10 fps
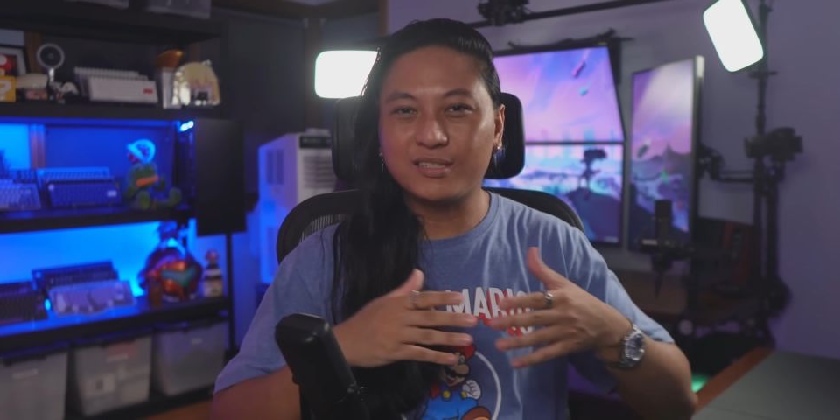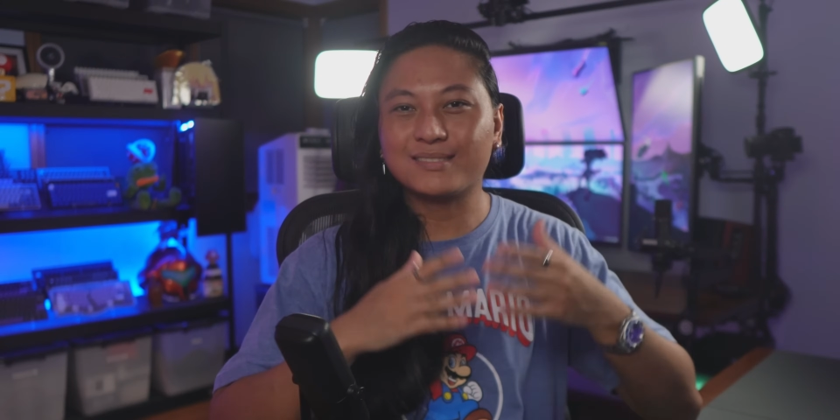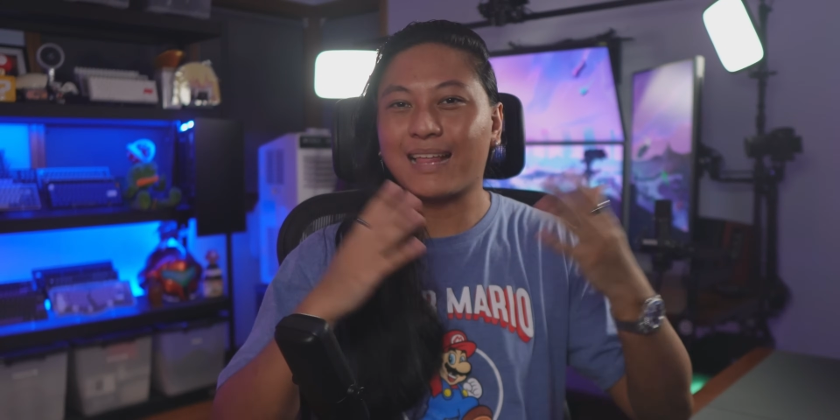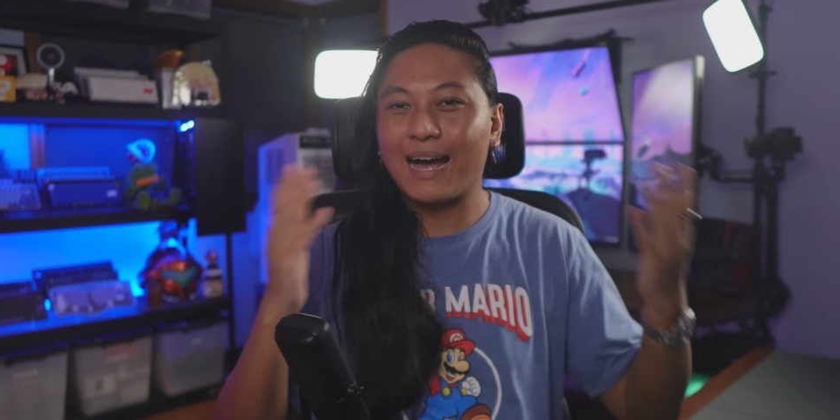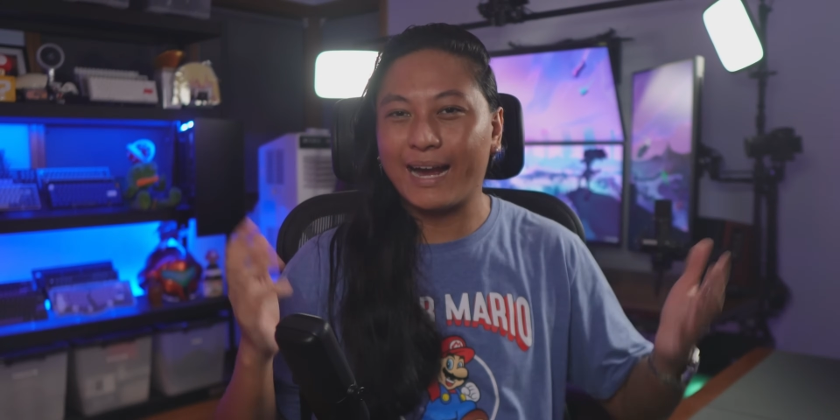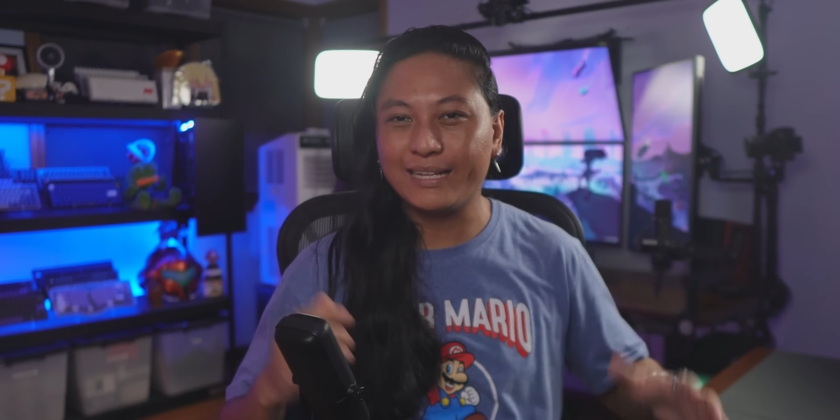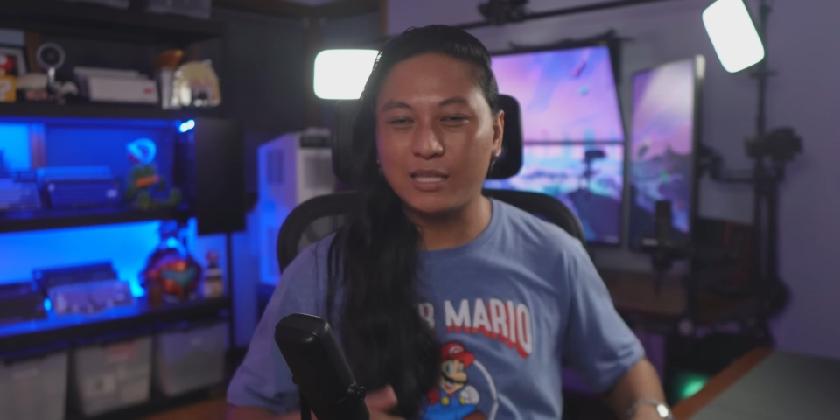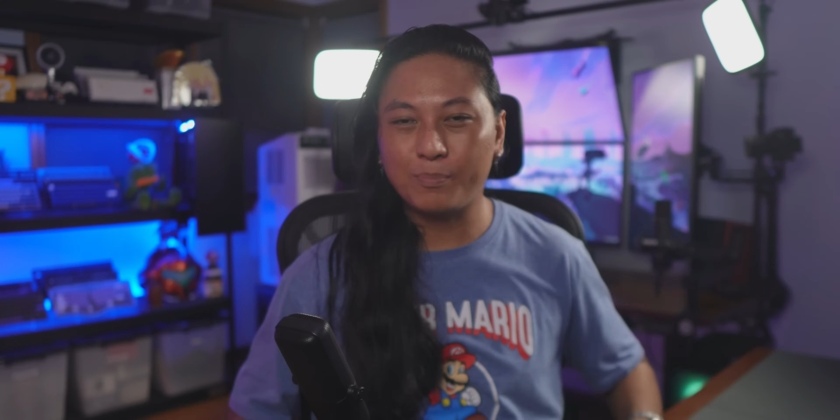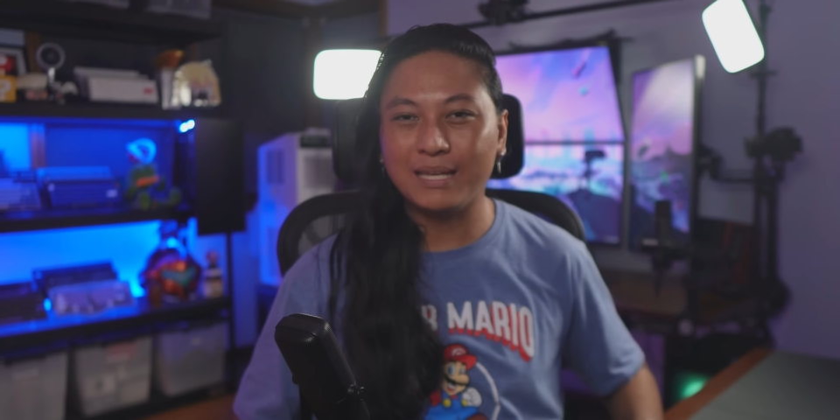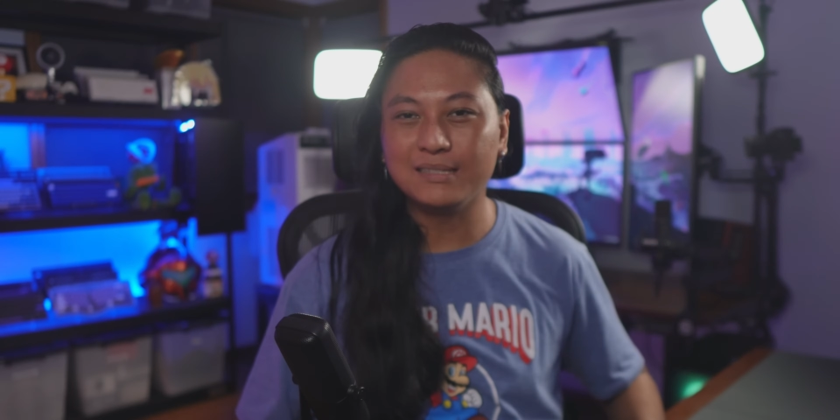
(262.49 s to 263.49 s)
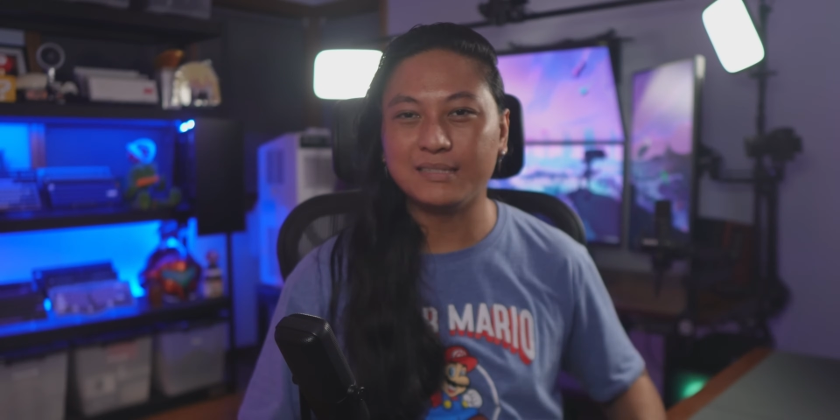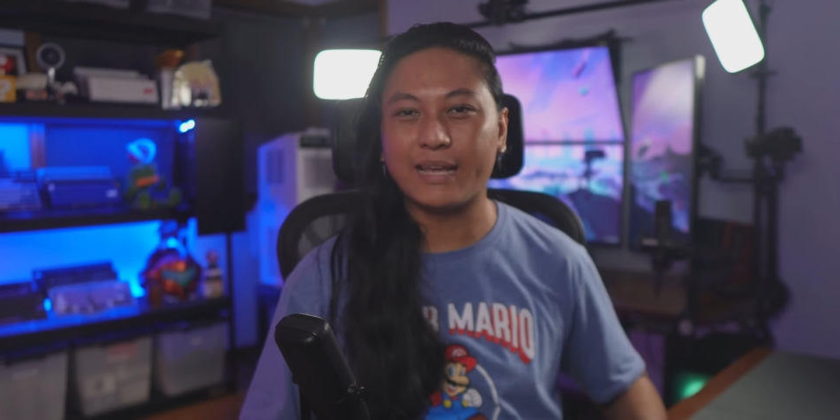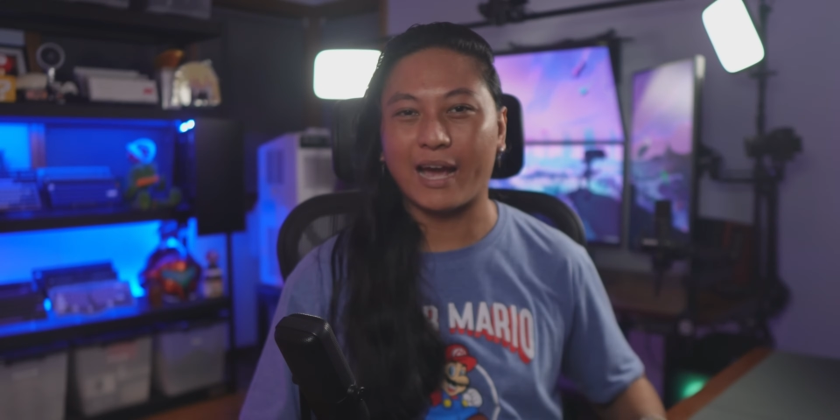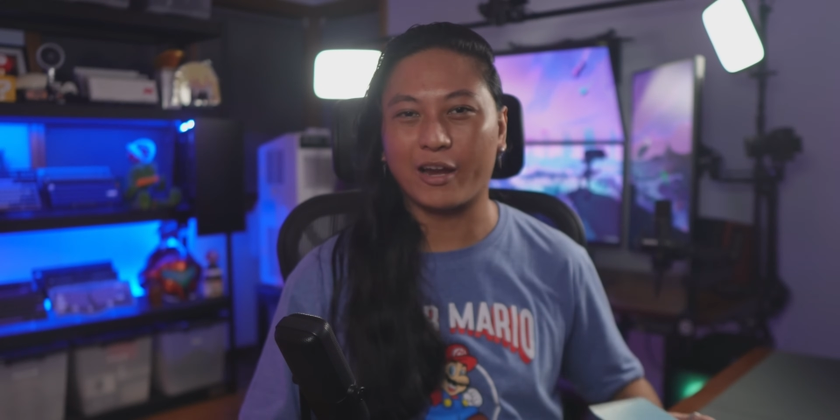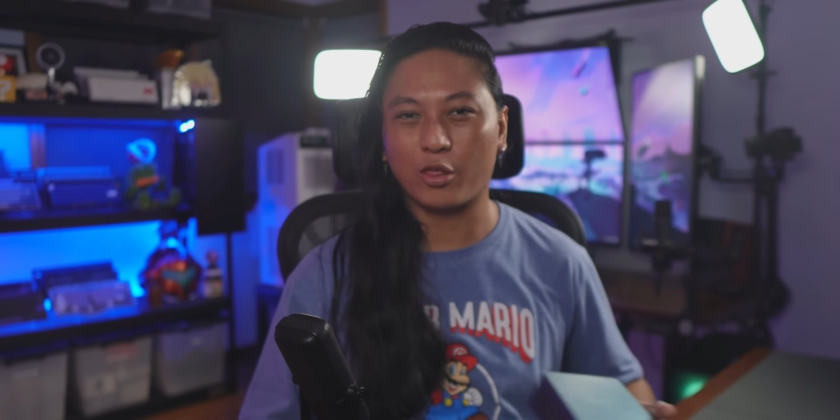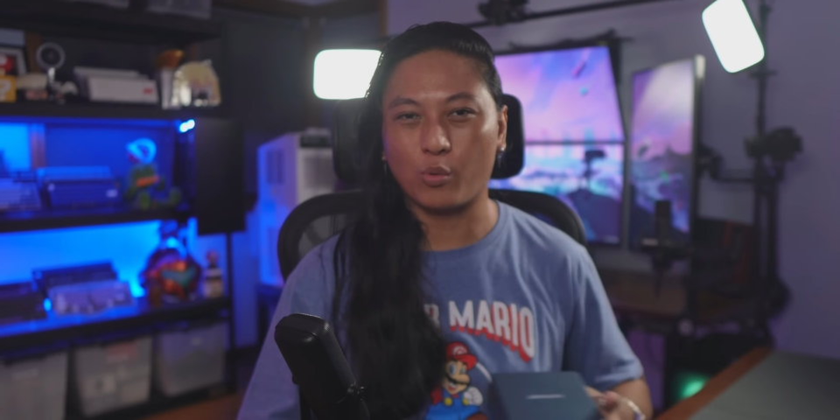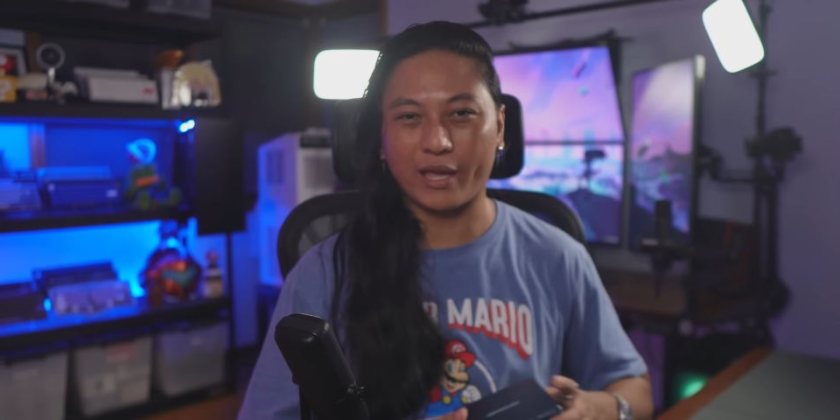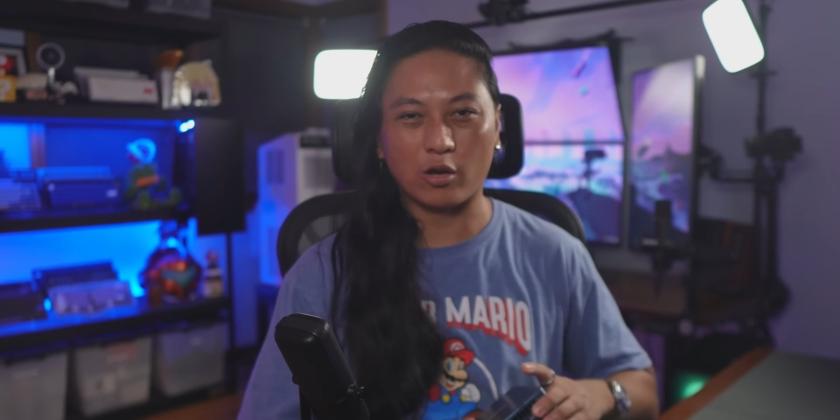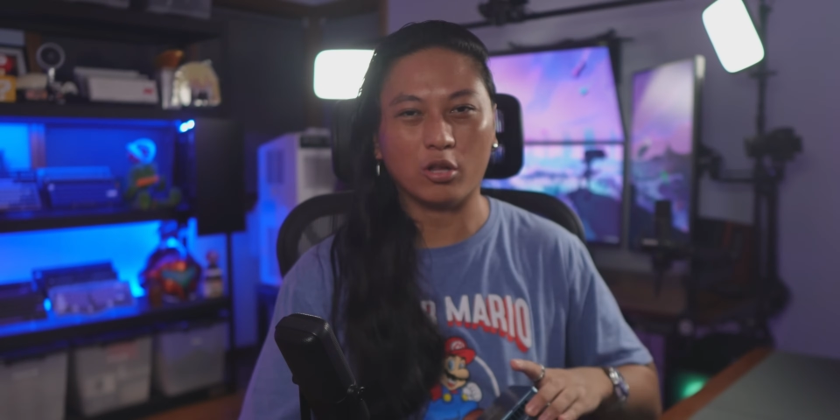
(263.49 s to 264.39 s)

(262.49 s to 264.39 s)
just hide the P C out of the way.